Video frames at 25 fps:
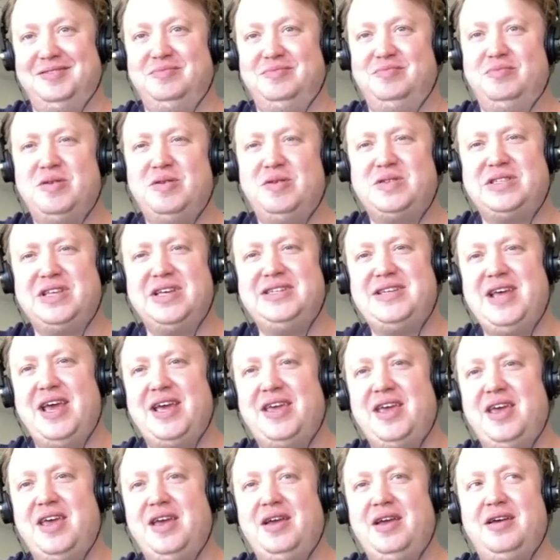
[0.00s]
mostly
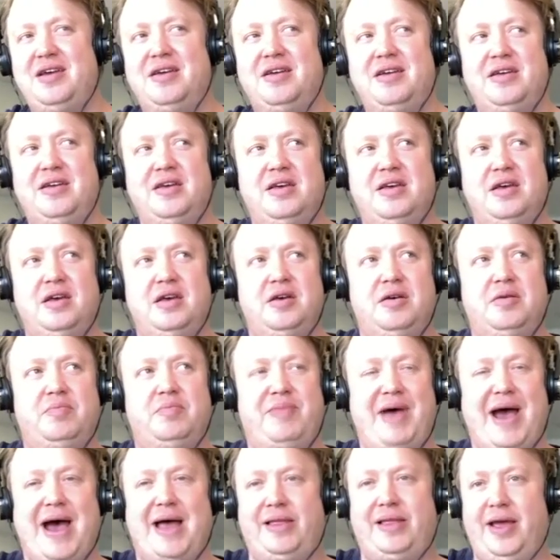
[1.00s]
taking
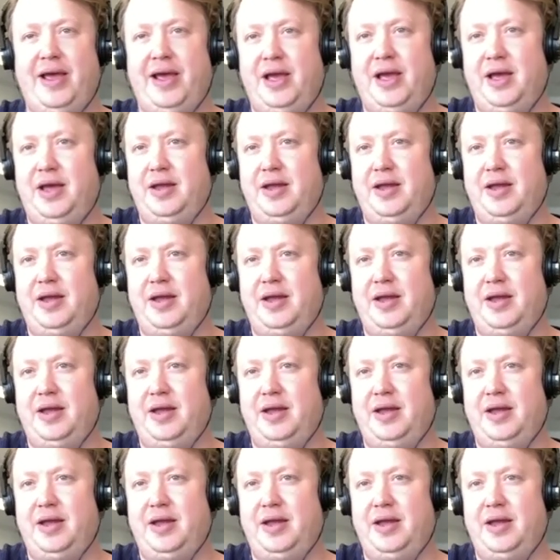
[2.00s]
ballet